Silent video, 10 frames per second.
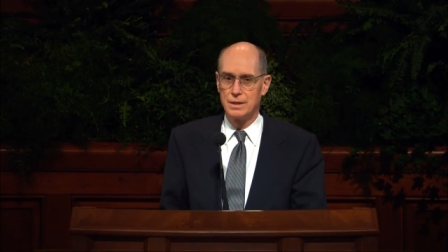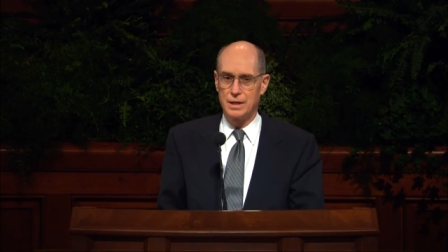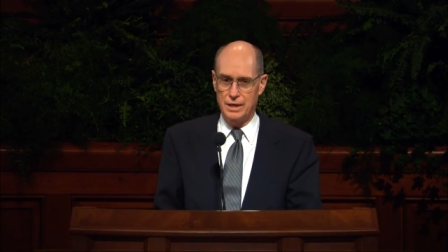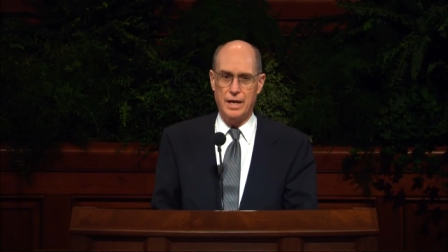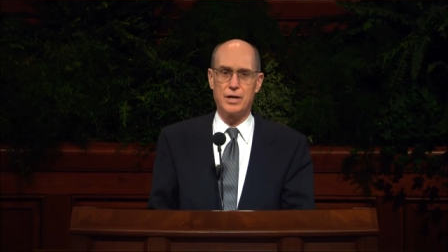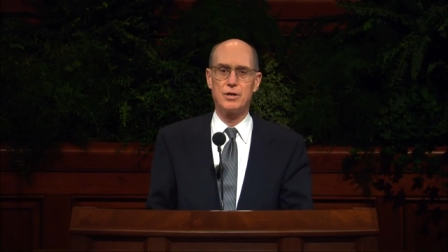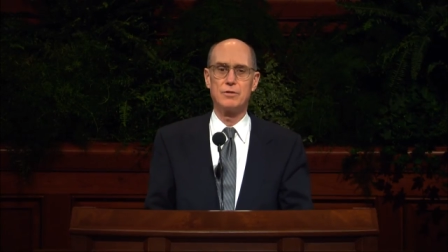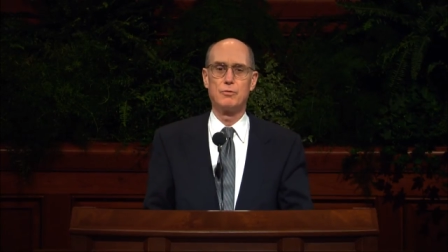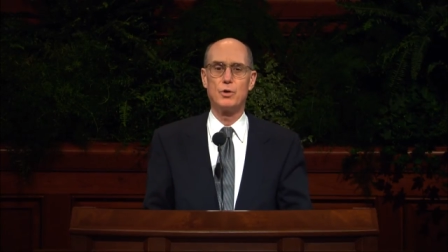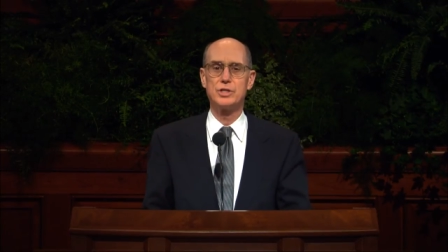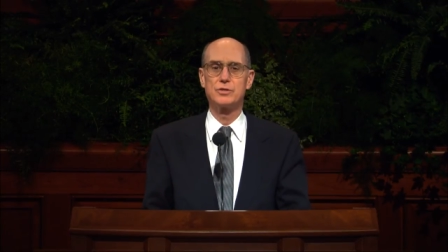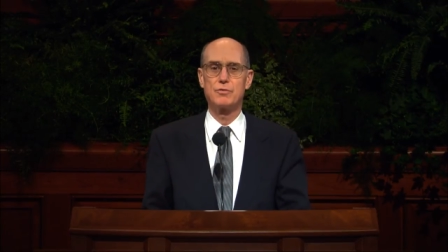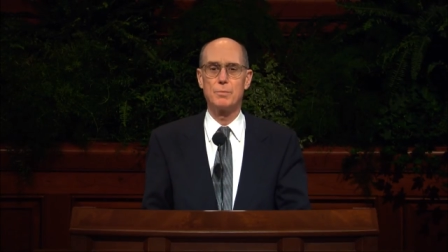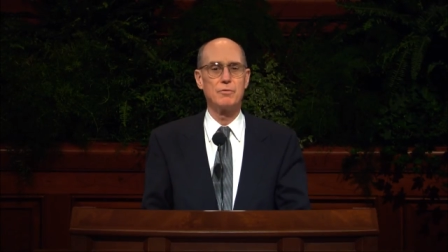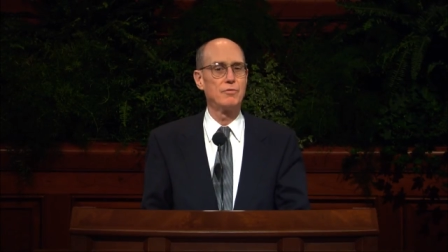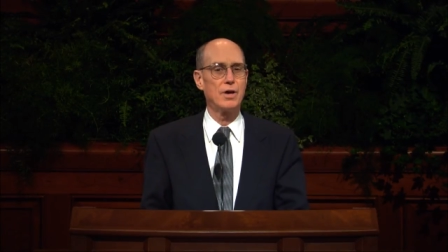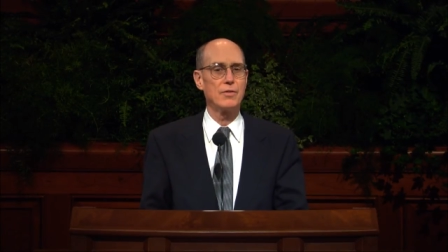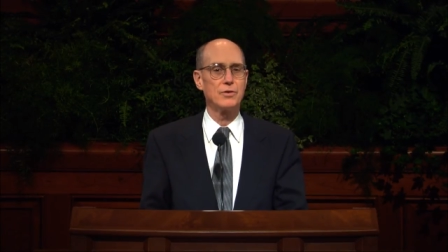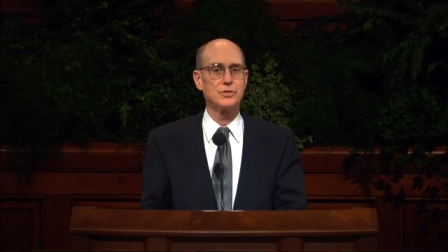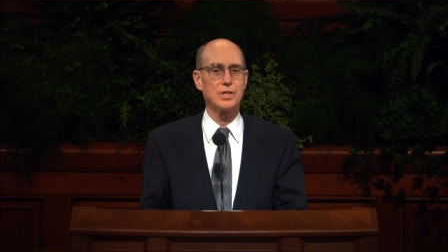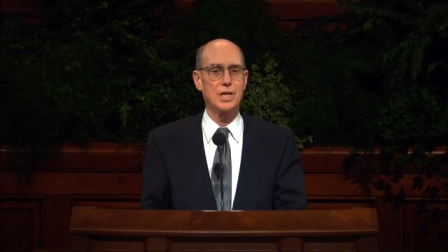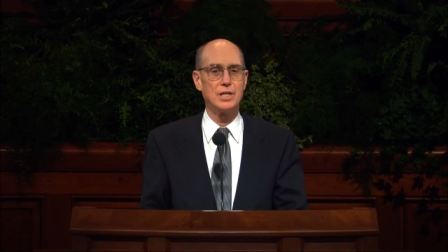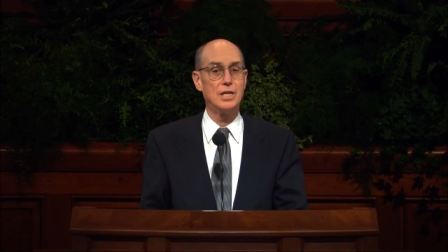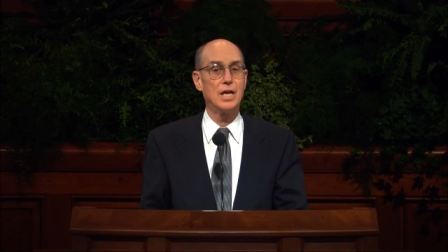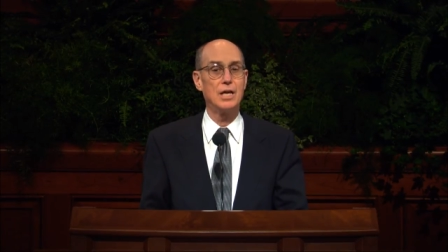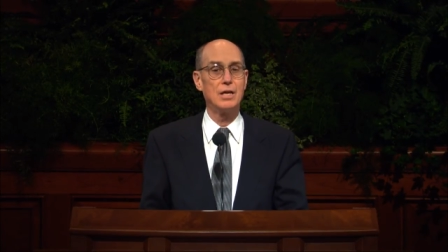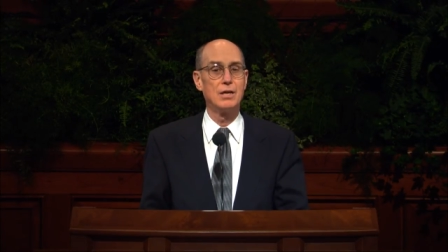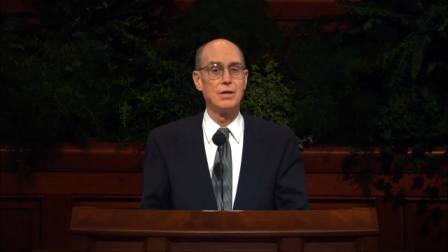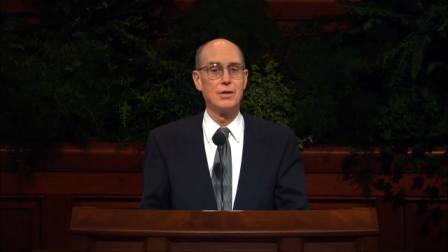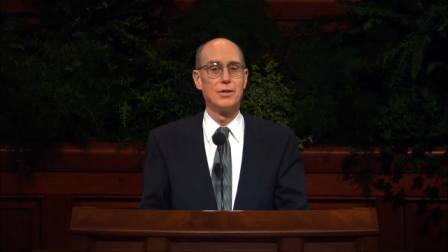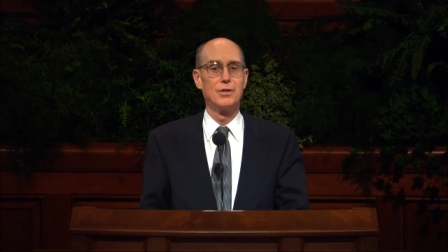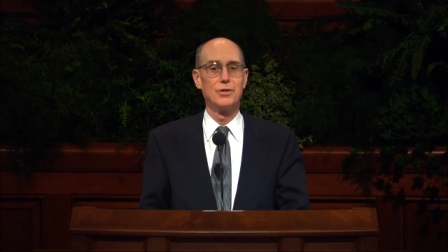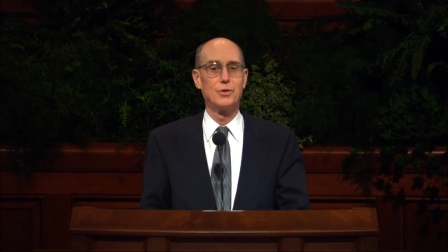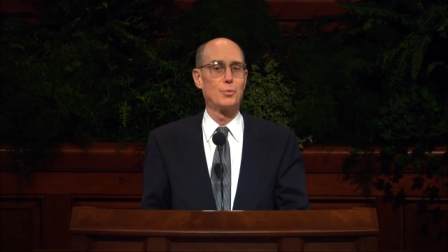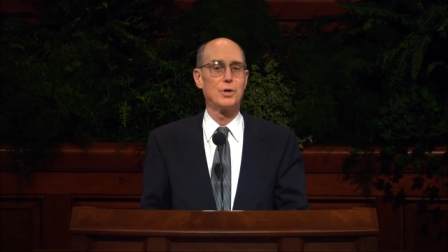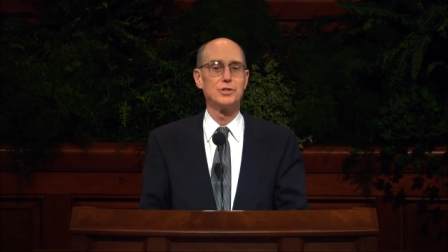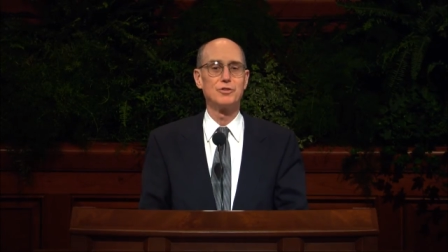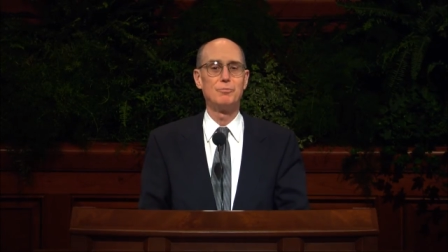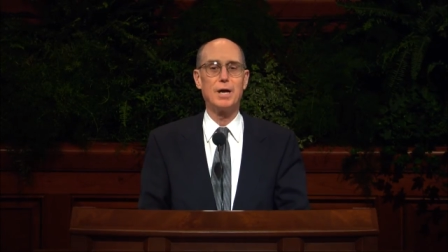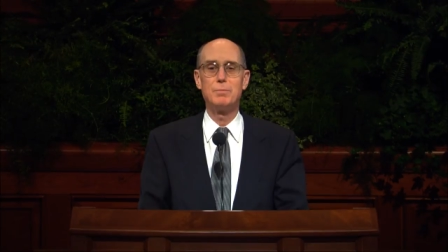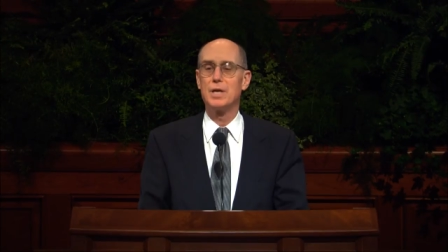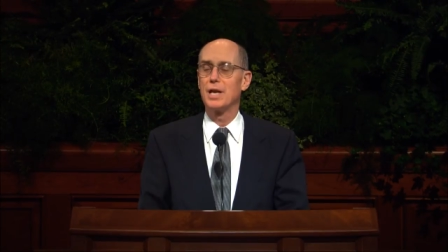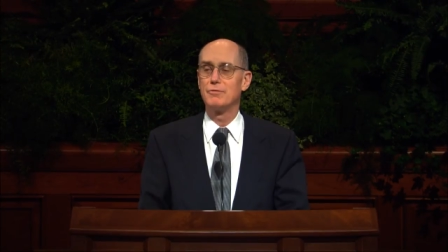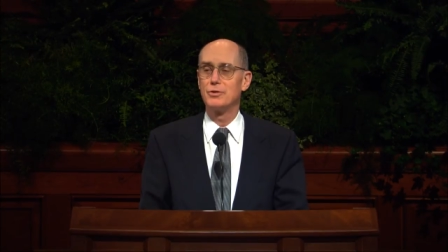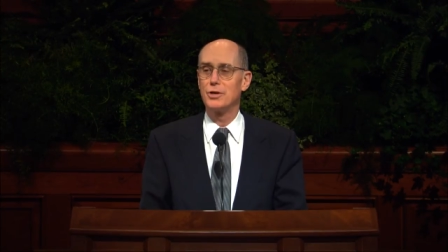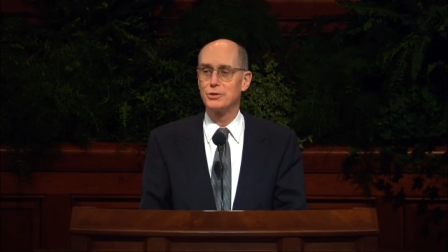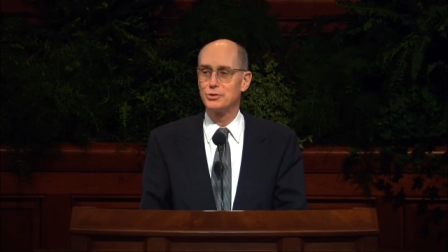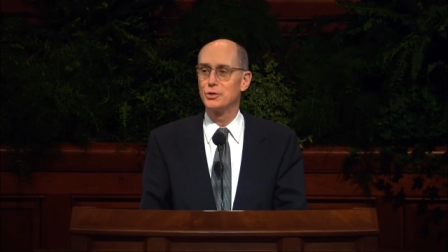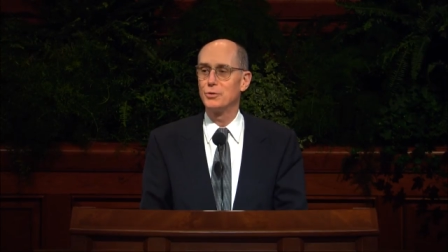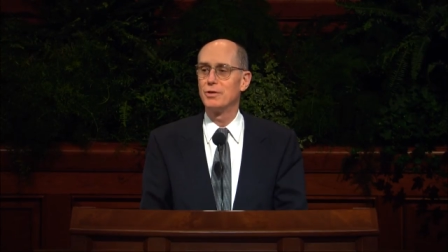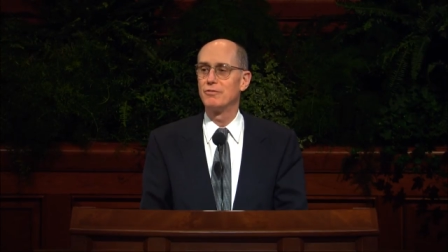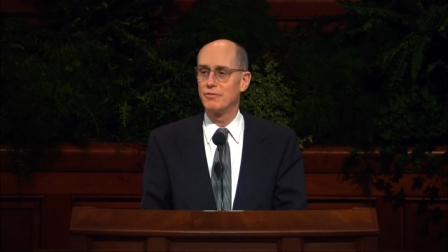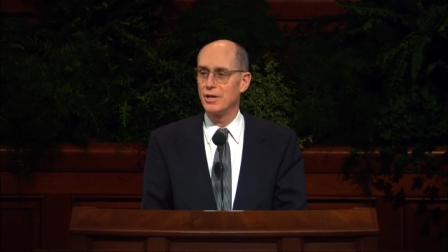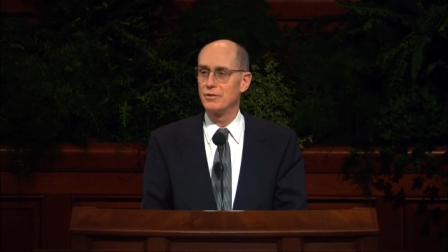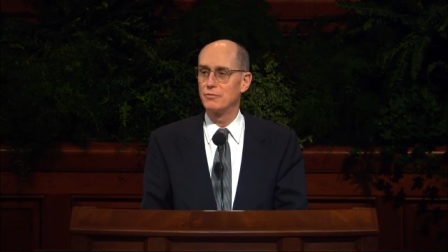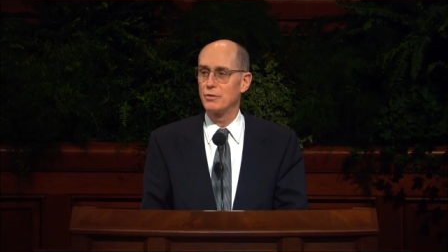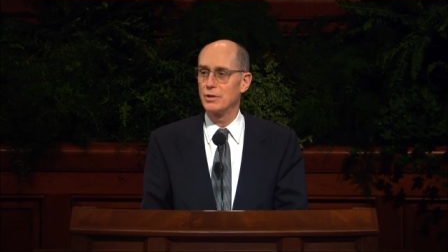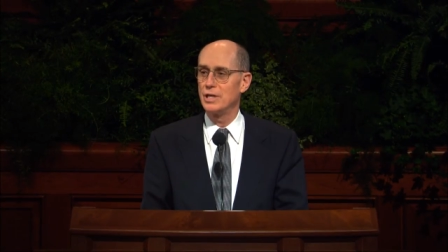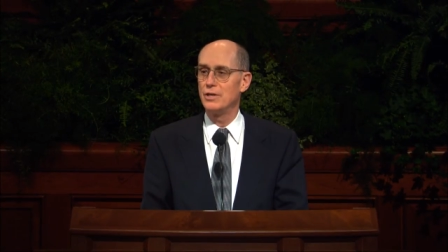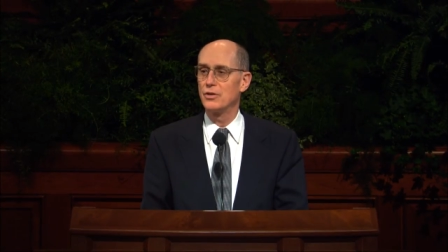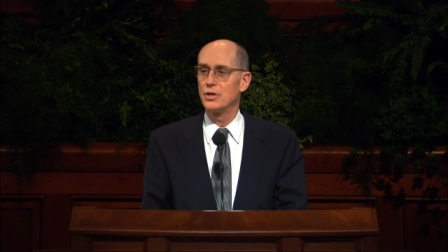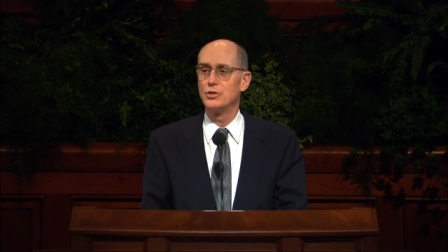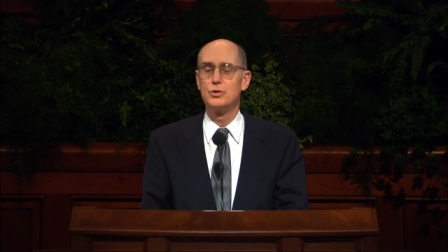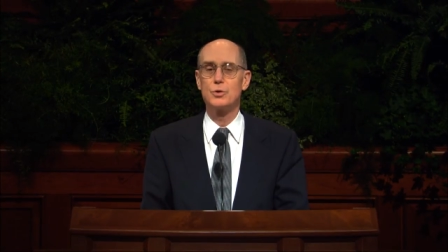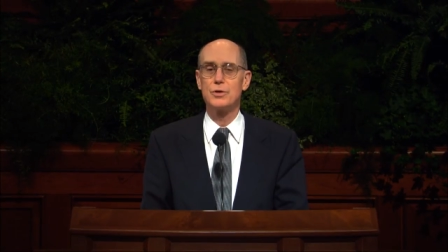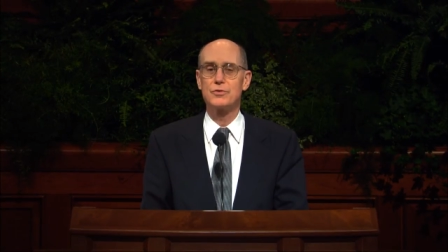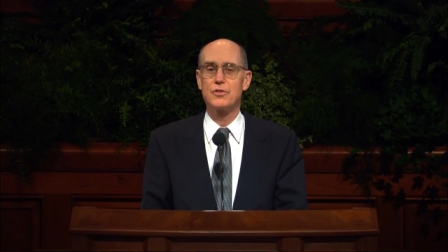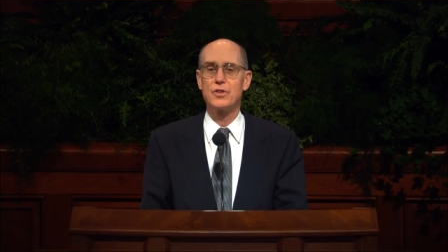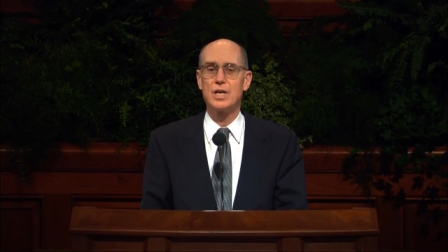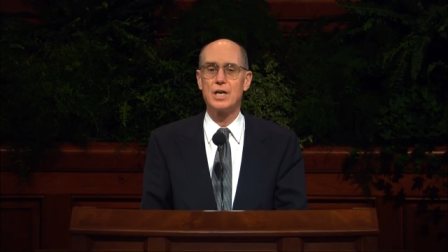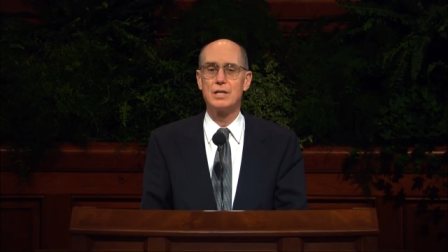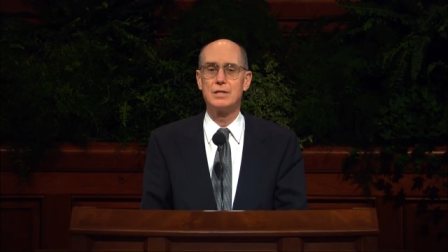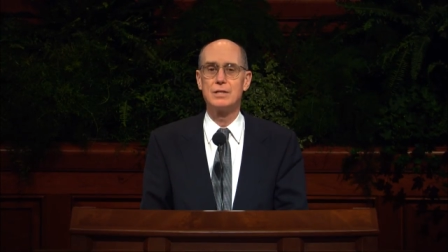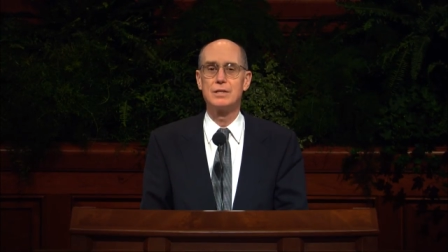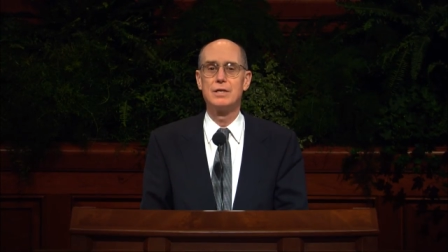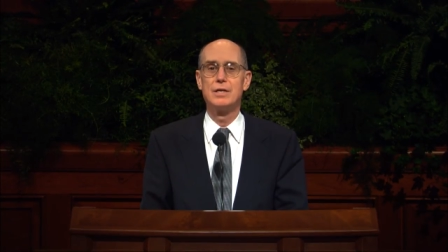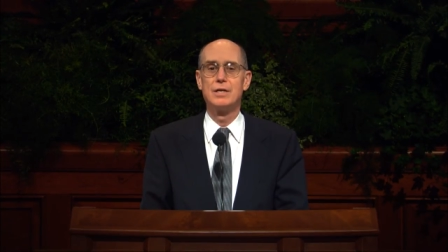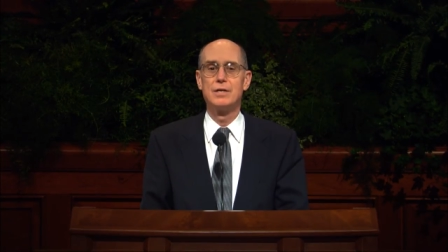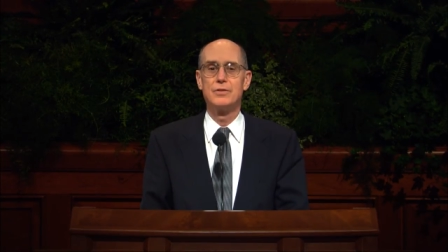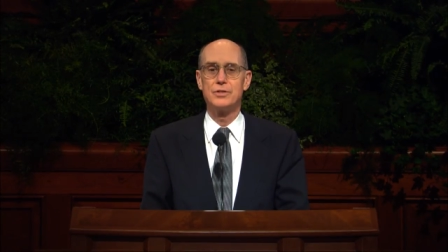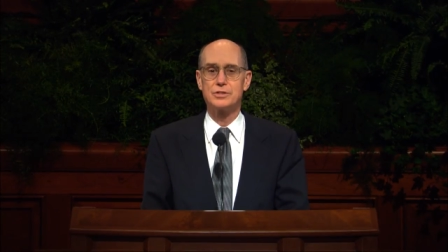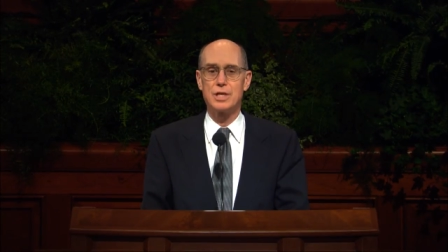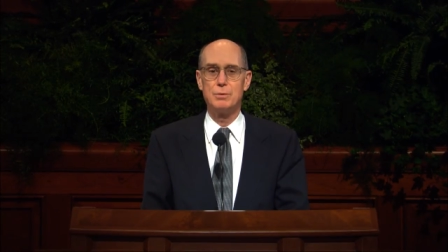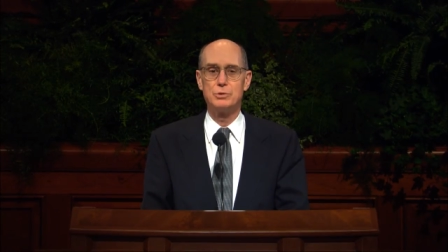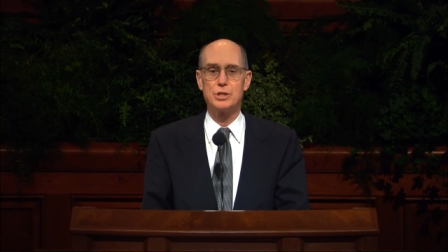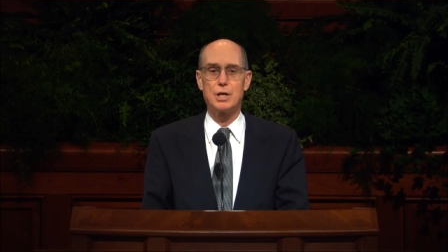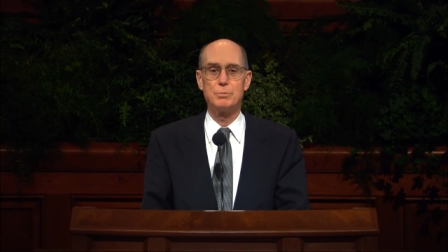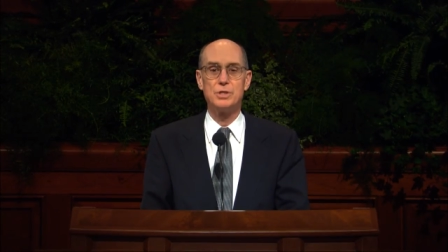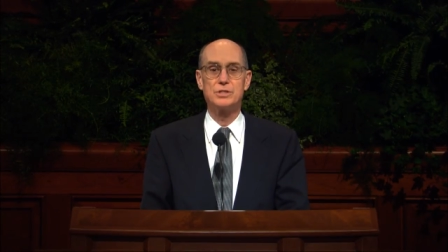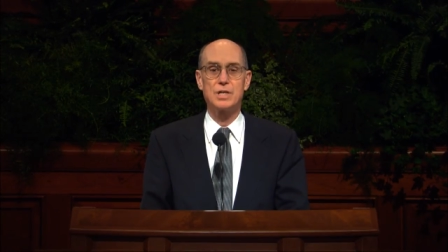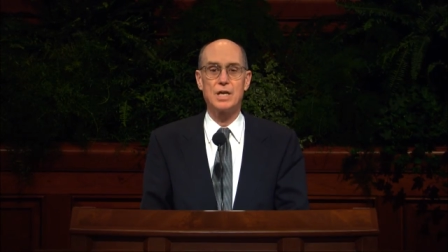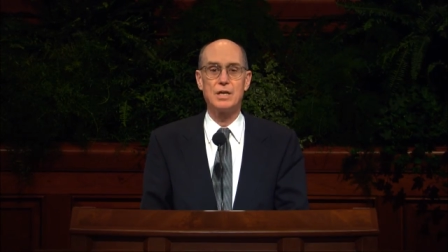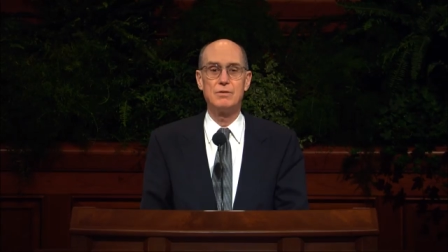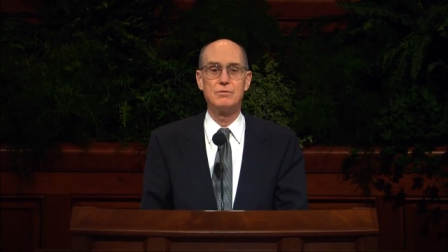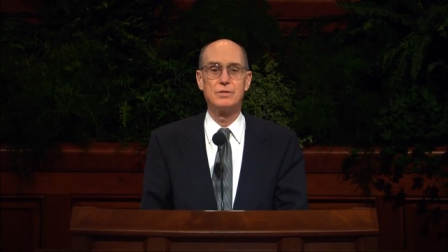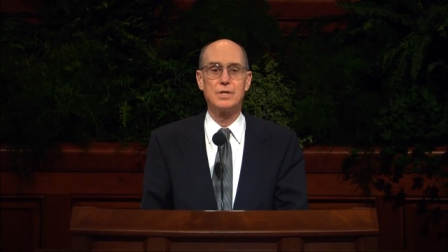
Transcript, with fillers: and I heard a voice from the Father saying, Yea, the words of my beloved are true and faithful. He that endureth to the end, the same shall be saved.